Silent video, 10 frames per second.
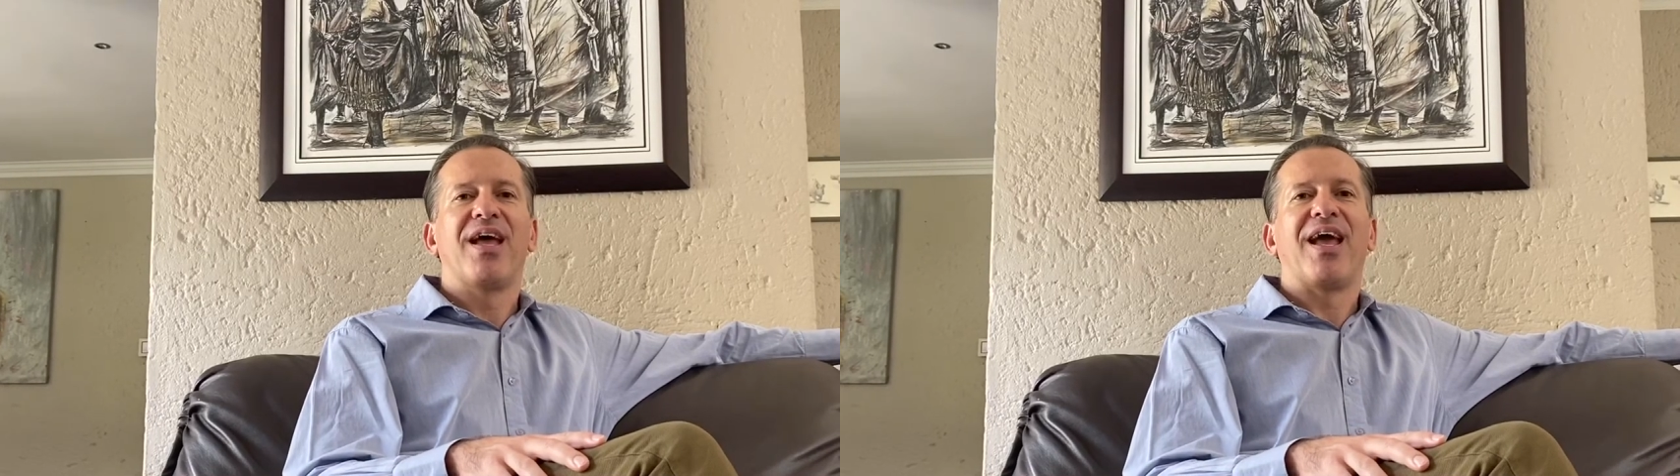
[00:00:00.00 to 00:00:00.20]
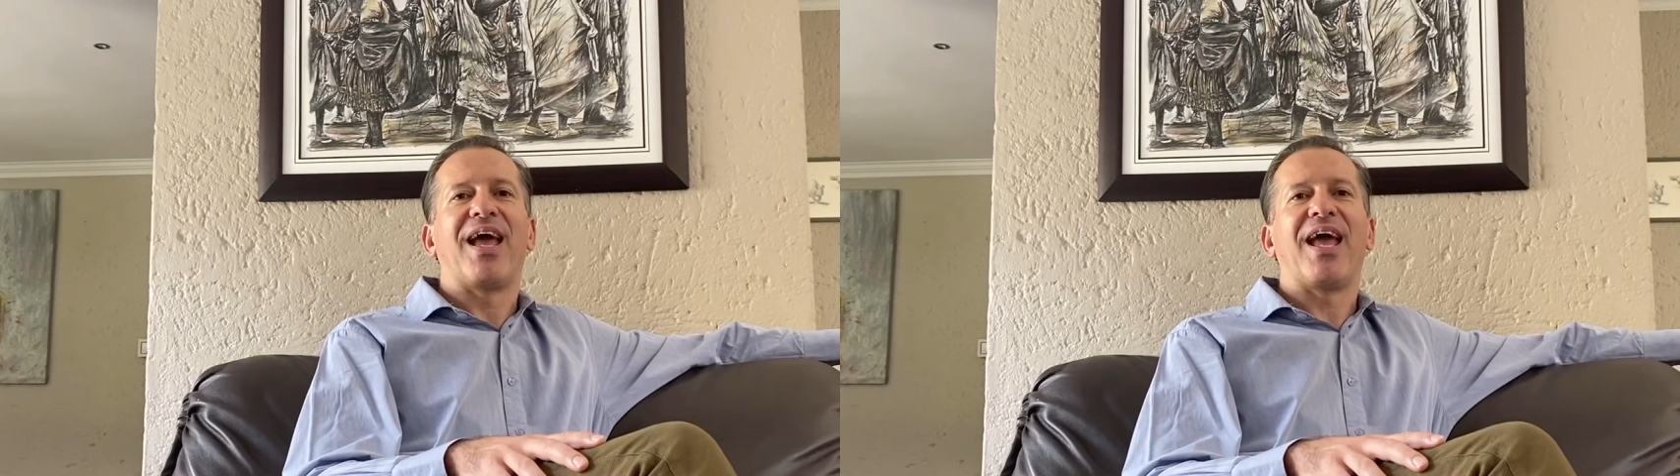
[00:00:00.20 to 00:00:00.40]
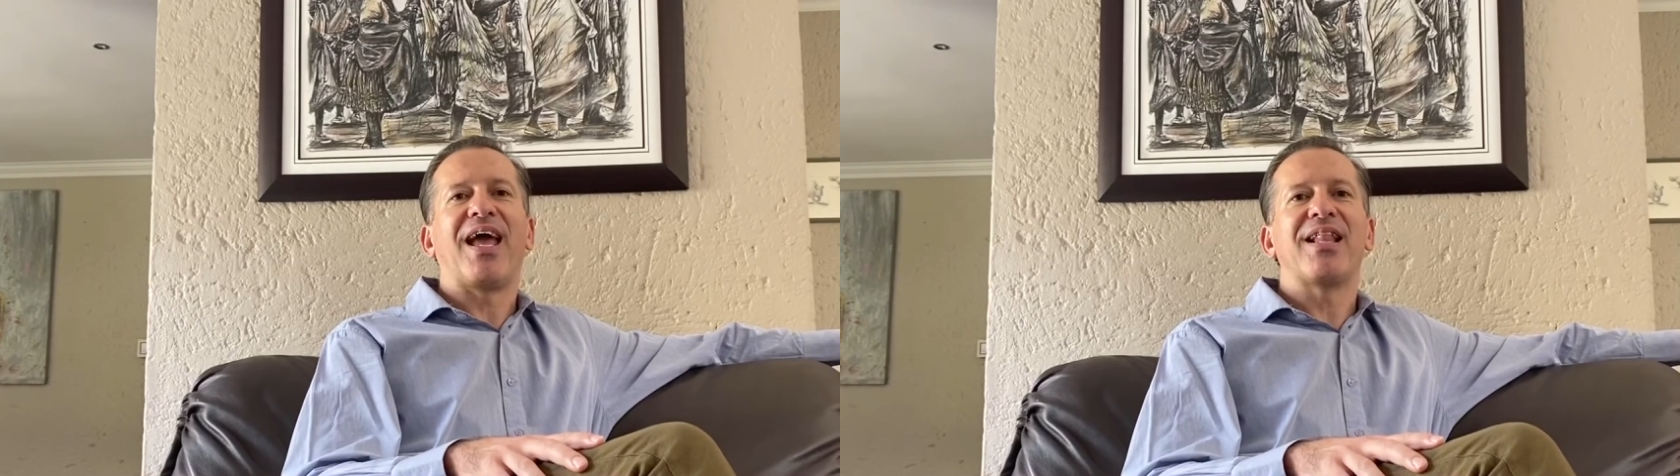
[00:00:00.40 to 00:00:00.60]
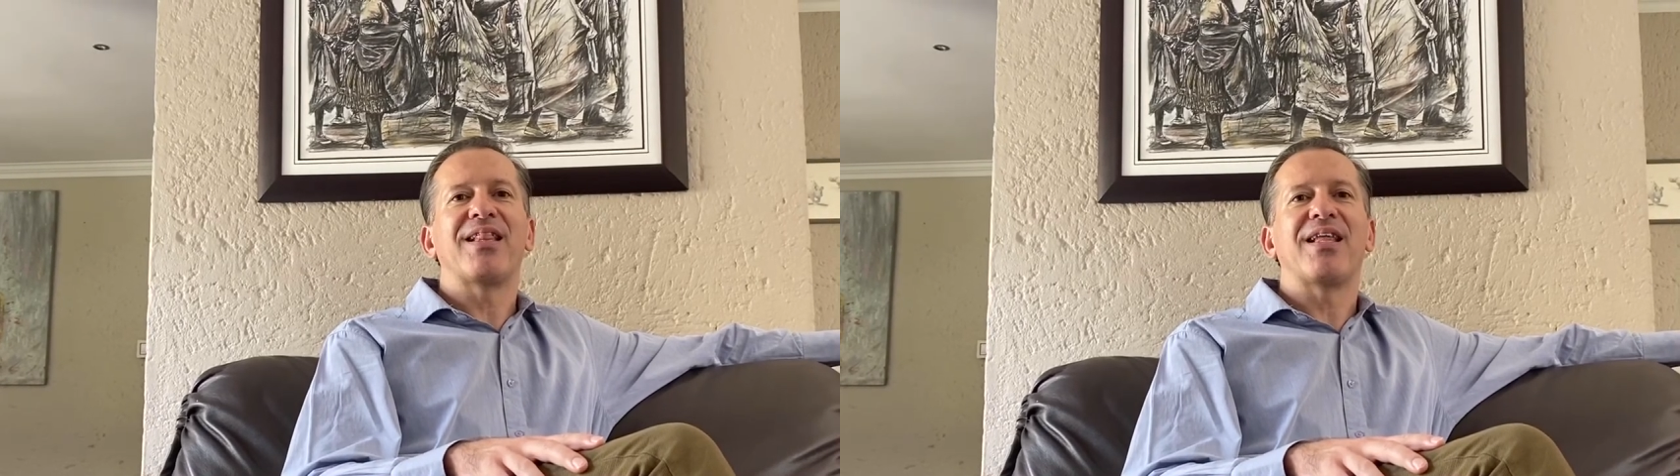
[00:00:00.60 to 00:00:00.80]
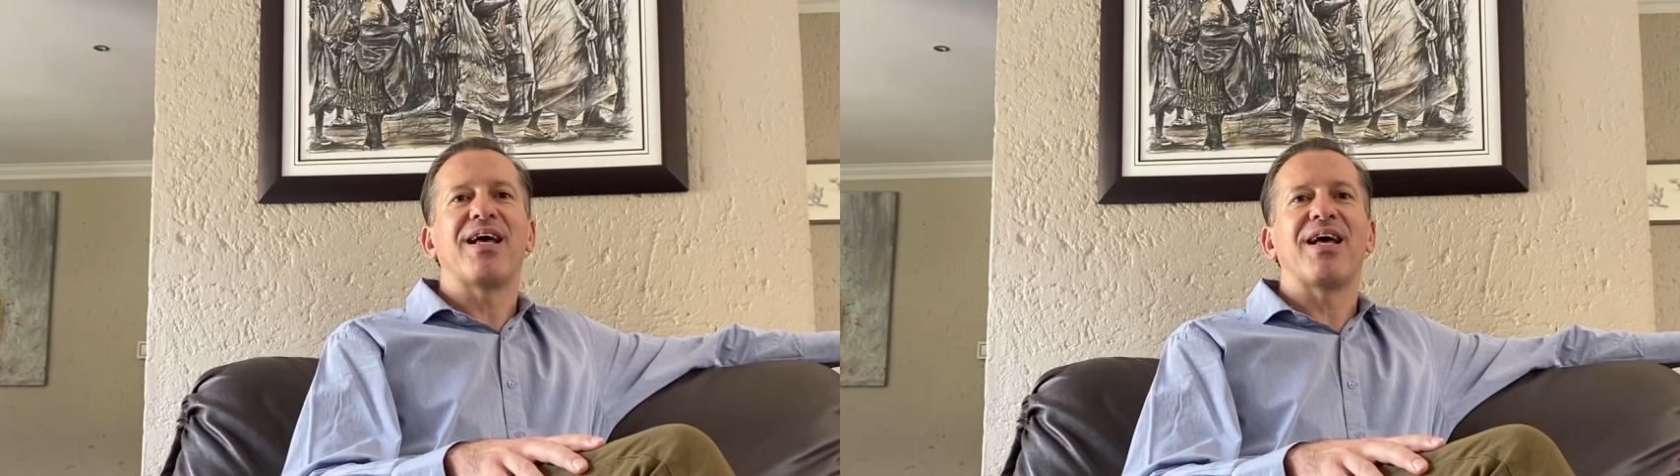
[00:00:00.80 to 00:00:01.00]

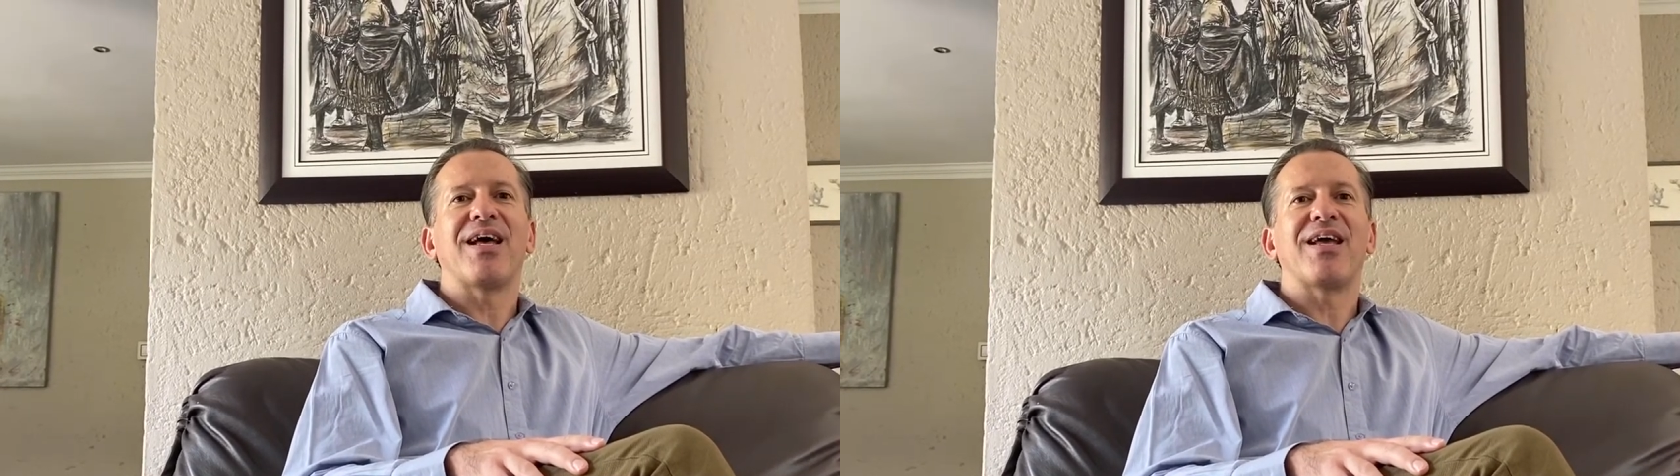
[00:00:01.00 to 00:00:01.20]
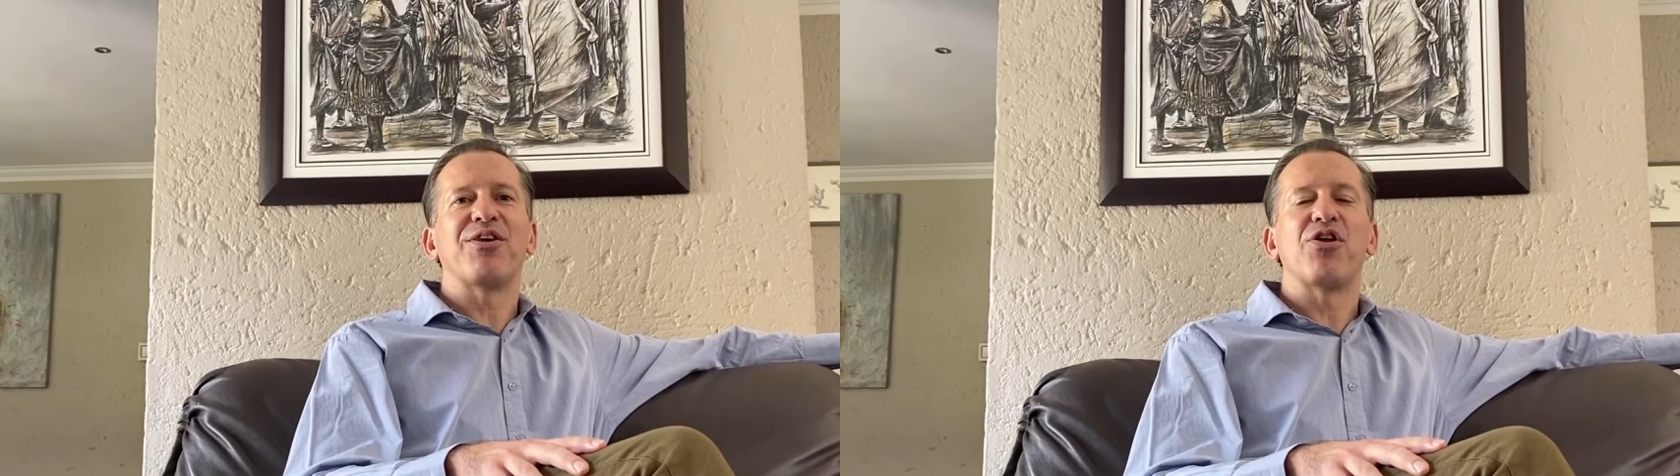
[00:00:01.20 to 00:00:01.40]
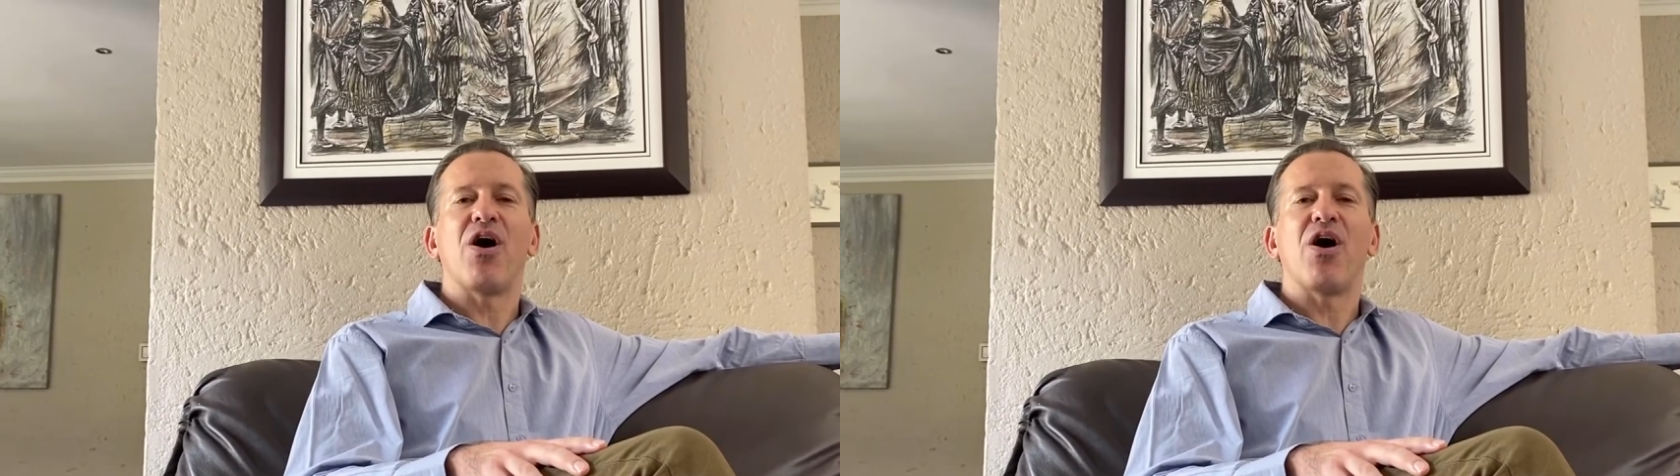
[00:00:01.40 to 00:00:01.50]
and uh, you know,